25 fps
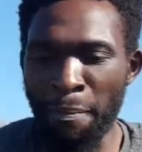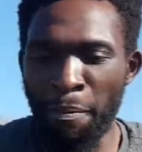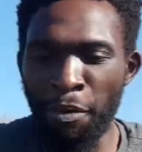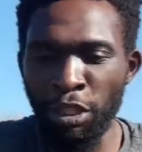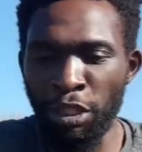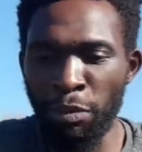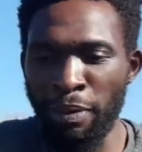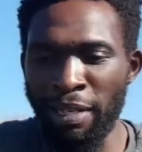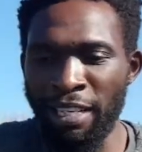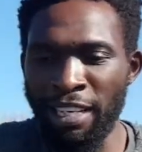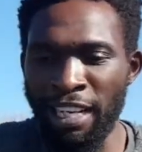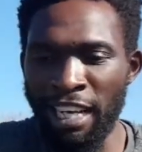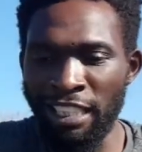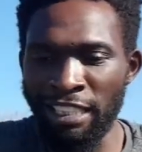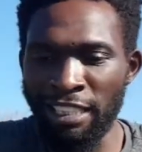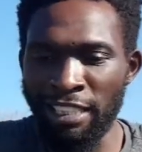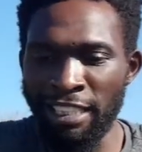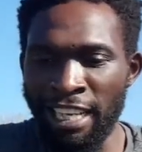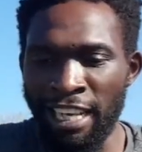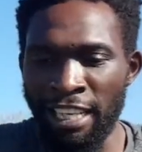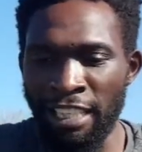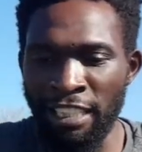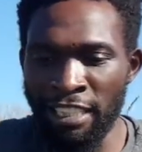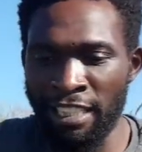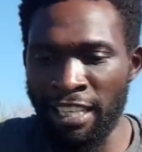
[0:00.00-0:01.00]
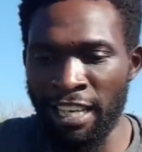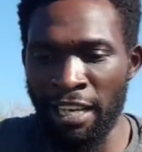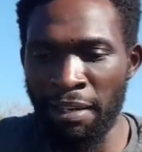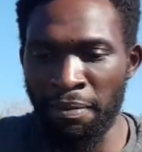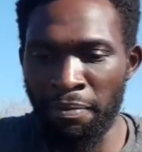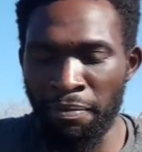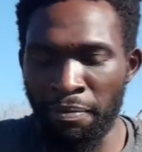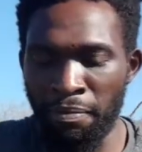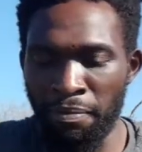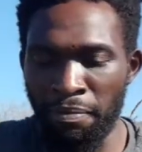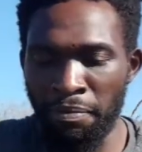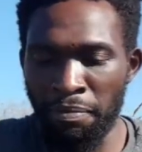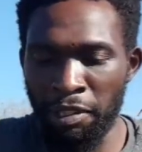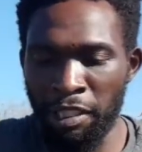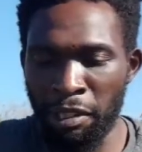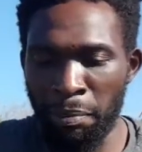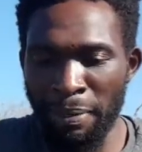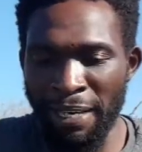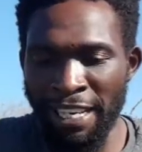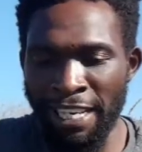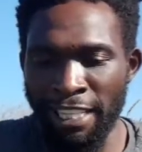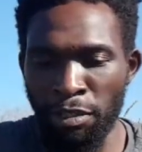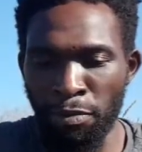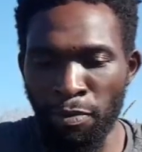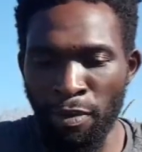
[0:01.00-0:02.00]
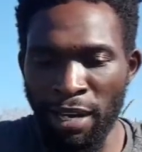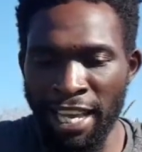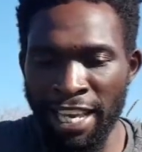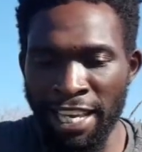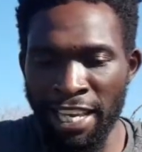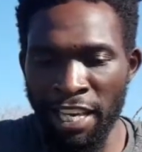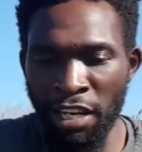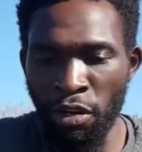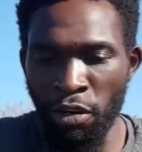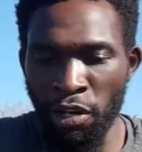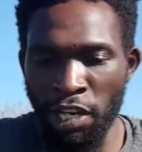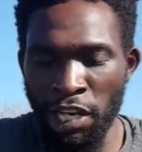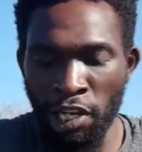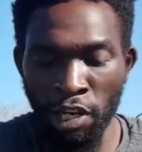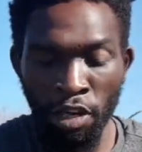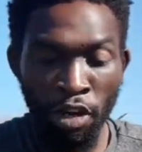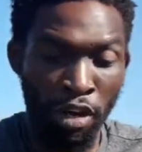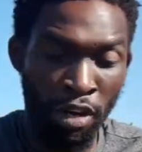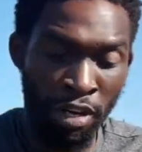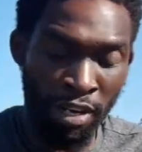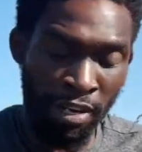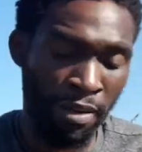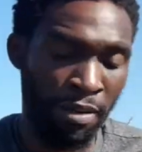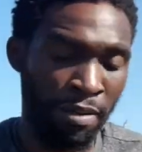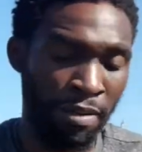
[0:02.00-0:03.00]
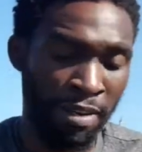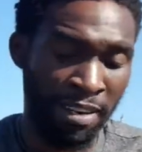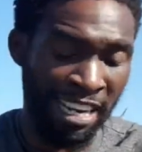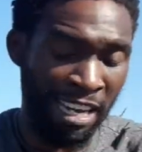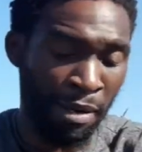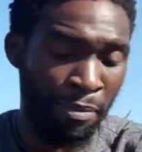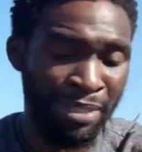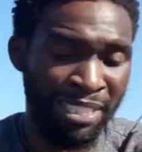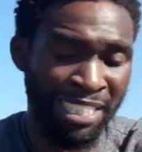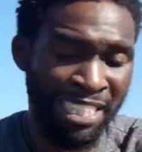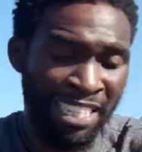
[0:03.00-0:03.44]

it kind of puts me in that space where you're not,